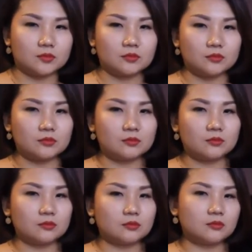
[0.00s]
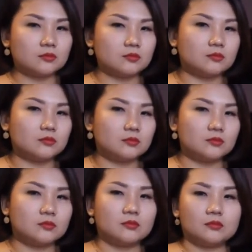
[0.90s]

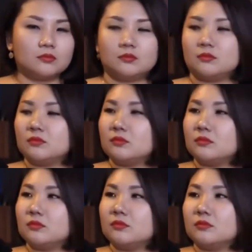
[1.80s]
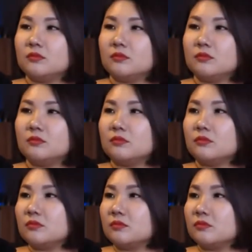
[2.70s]

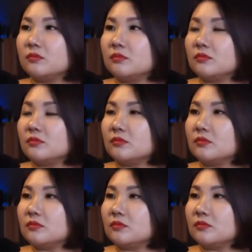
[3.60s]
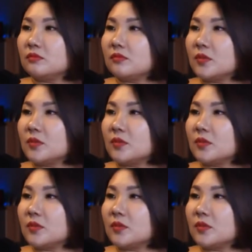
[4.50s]
(silent)